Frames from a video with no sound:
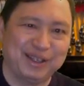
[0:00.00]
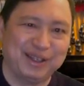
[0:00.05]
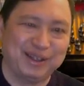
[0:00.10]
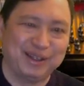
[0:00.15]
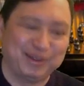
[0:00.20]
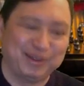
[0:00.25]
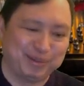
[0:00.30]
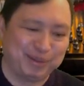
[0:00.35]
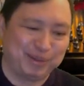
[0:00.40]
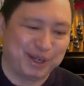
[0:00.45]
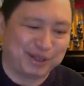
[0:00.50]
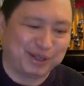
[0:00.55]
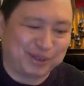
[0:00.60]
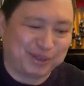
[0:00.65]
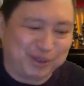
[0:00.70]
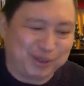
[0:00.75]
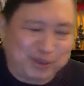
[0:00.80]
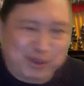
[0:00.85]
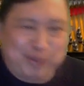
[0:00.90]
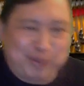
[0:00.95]
Brax
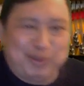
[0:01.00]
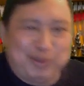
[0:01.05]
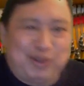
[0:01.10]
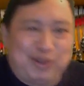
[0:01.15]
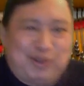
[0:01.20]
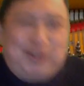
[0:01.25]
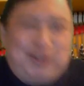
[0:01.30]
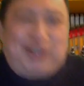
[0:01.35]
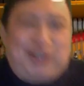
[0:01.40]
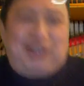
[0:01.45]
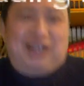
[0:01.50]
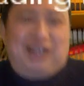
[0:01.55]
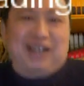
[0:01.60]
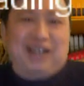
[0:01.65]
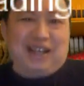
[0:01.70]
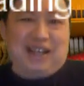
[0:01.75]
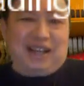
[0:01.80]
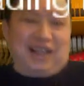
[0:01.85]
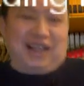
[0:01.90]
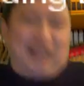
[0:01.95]
logo up the screen.
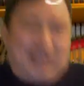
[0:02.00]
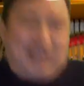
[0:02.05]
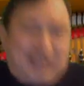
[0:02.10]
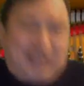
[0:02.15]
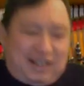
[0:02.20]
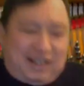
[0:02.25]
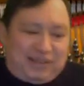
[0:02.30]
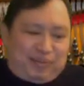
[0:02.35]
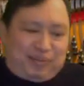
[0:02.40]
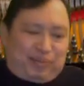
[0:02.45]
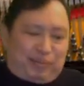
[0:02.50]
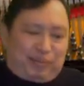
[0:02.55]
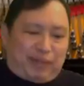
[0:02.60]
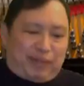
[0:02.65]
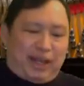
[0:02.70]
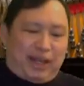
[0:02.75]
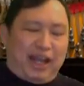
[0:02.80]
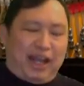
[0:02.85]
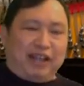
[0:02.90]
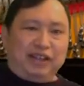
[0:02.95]

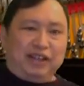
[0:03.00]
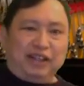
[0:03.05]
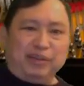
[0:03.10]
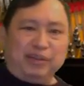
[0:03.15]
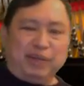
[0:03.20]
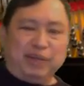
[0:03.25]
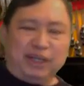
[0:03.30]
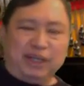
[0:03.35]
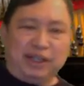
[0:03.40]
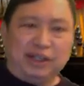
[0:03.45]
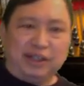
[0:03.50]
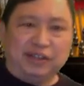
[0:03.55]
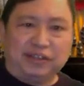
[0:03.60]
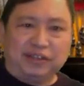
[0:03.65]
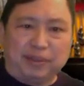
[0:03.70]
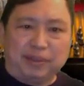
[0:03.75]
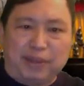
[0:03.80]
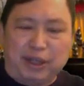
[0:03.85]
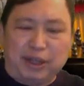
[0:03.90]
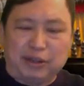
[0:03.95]
Anonymity is
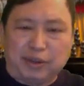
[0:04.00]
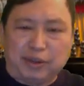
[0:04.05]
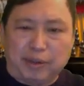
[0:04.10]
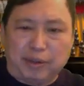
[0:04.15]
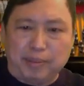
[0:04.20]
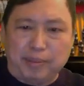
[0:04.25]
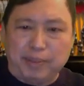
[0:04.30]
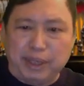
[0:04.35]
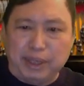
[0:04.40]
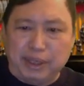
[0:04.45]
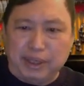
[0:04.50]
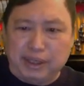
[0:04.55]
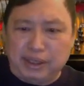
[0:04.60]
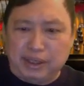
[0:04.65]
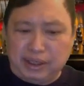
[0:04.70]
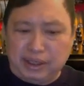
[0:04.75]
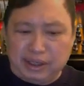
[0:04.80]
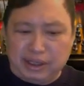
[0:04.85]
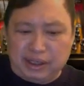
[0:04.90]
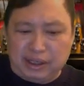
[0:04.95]
about being
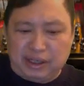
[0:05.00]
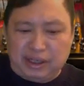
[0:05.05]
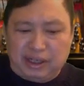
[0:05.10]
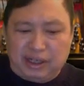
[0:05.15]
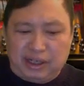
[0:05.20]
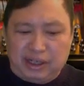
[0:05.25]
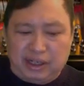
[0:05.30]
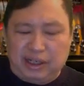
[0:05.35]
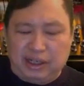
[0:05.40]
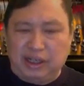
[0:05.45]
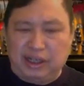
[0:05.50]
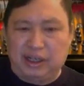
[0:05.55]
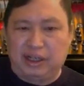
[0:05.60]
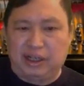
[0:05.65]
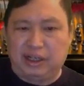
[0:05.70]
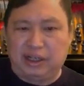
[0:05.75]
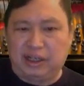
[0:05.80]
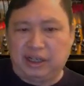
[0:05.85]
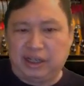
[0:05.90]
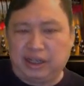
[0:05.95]

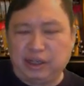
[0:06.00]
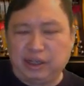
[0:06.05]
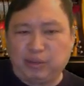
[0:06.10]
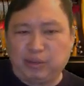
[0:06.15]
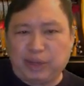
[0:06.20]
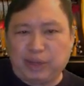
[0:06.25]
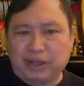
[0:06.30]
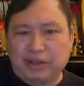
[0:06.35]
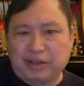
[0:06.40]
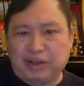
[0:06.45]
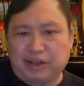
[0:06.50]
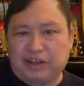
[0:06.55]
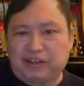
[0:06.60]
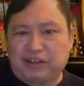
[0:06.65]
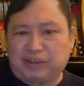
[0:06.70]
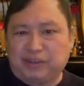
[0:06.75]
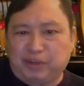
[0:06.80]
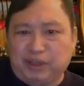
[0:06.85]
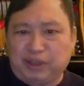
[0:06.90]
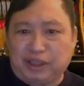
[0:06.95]

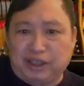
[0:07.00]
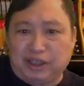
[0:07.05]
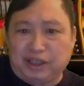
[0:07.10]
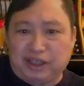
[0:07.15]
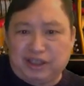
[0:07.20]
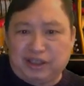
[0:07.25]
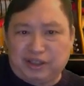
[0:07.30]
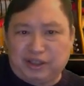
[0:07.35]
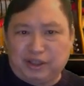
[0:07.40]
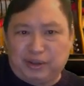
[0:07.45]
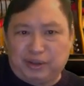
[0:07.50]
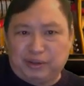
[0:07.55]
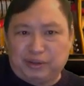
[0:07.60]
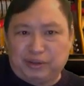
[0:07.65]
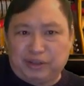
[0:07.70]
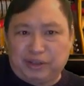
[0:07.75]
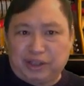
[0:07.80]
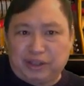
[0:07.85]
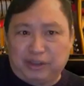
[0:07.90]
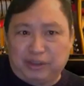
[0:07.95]
unrecognizable and unknown, so
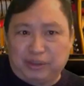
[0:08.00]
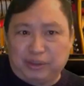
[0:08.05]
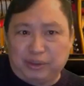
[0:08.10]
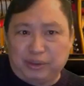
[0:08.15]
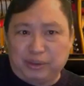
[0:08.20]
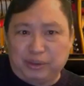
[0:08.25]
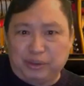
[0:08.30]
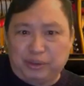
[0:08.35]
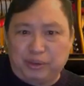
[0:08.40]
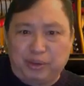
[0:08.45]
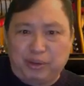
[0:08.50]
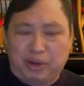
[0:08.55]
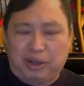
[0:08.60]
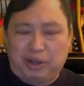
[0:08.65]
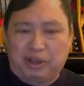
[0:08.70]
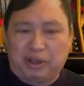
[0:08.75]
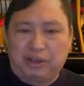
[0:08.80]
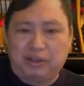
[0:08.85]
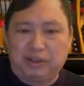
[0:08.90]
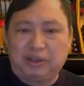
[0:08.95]
they don't know who you are.
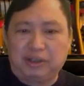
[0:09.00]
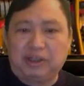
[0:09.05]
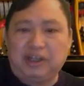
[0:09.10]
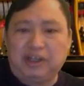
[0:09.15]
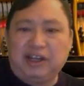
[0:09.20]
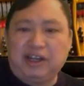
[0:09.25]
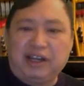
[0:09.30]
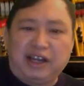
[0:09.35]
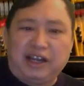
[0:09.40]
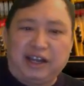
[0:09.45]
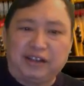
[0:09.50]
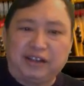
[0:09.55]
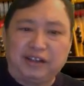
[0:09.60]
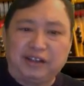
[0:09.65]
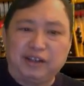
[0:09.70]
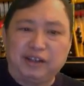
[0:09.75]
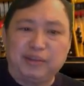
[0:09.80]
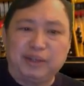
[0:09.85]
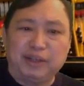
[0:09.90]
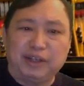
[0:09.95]

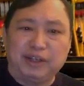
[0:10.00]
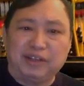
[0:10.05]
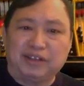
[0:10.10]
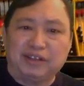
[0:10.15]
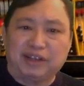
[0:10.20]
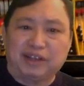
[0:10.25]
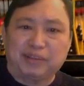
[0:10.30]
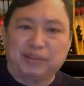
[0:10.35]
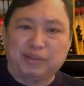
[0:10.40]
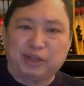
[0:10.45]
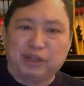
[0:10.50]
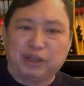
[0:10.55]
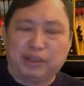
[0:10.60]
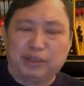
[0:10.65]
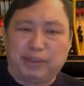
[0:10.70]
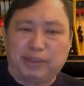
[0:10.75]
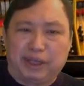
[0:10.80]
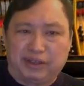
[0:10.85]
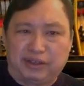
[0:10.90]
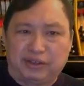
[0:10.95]
Anonymity is like putting a
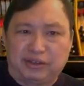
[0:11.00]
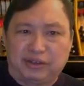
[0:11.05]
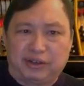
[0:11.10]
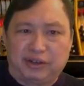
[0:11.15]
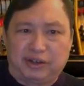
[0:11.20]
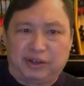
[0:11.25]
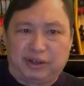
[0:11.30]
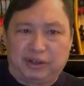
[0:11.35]
mask on.